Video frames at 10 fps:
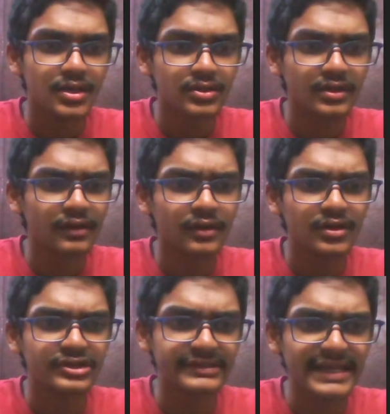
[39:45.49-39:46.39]
So the
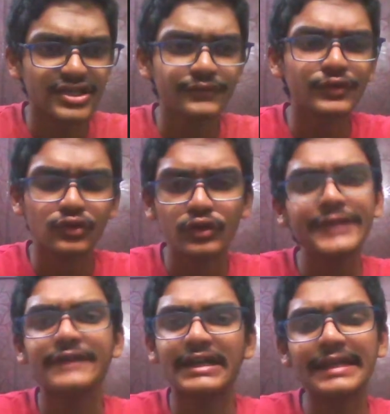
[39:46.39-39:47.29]
session was
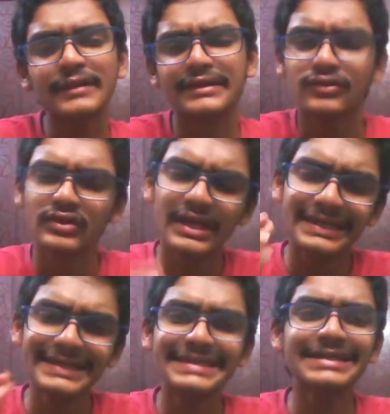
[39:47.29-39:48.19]
only 20 minutes, so you can
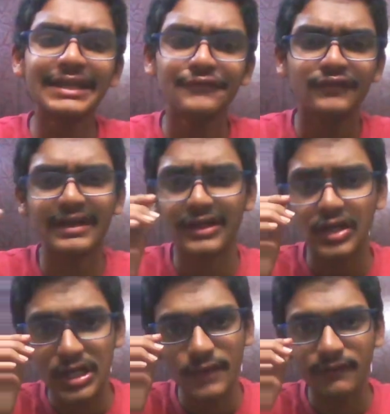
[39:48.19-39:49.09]
easily refer it.
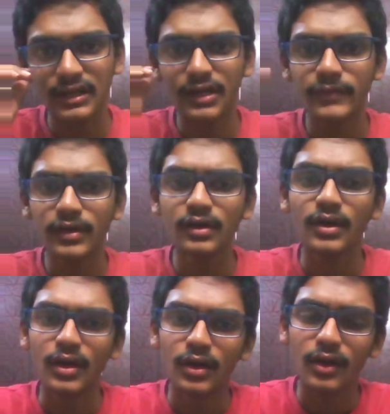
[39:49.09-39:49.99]
So whenever
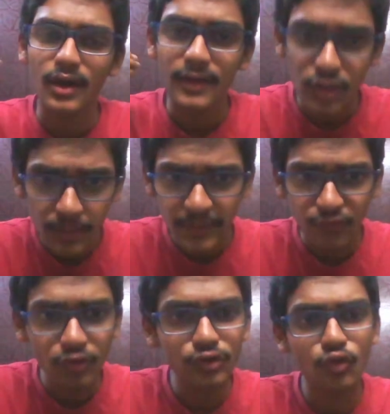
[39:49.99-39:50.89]

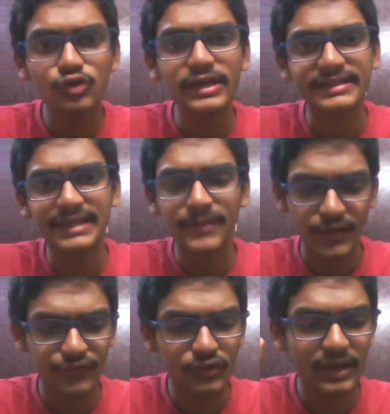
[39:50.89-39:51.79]
before you go to exam,
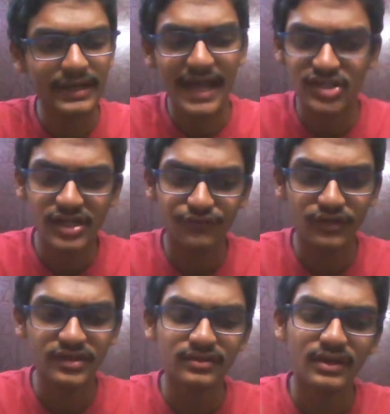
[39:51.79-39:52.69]
if you can actually
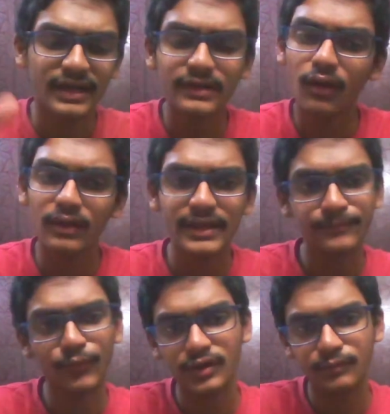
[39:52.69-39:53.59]
refer this, you can get all the
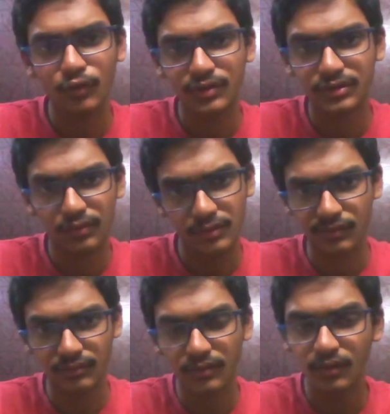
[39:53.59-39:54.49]
important points also.
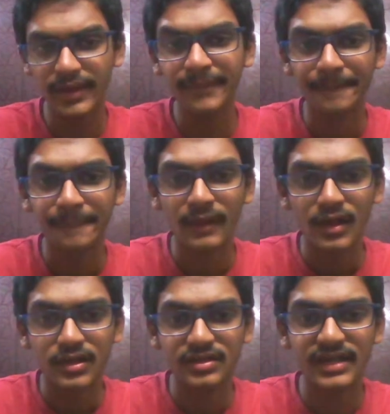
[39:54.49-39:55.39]
Okay,
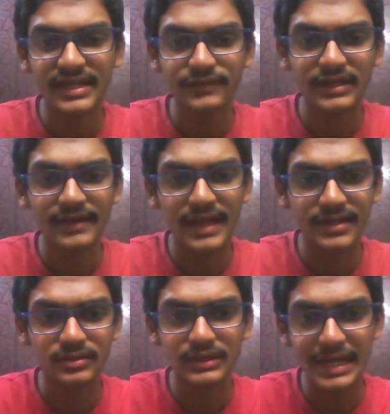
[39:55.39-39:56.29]
so that is what I
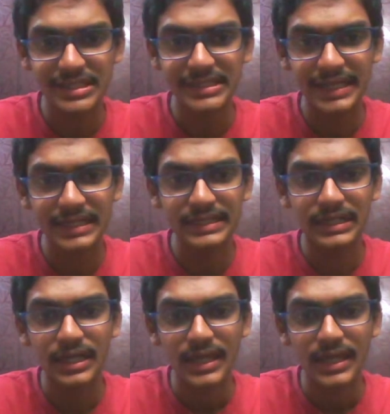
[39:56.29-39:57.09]
like to actually tell you.